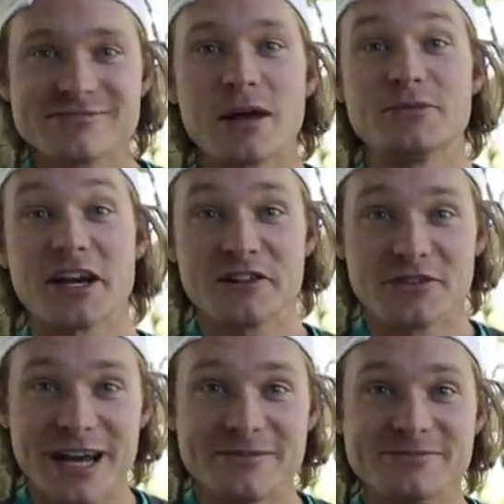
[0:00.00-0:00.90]
I'm
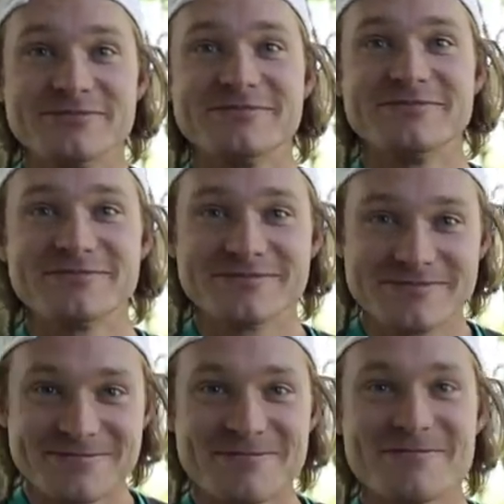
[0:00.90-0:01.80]
terrified,
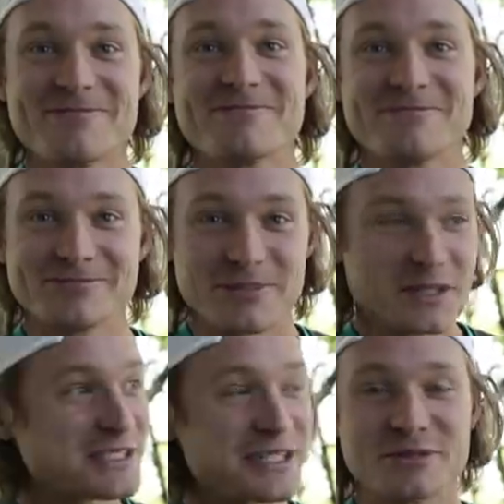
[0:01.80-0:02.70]

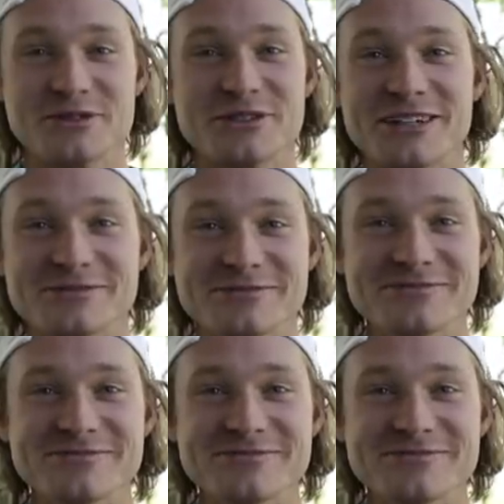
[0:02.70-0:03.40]
but it's gonna be fun.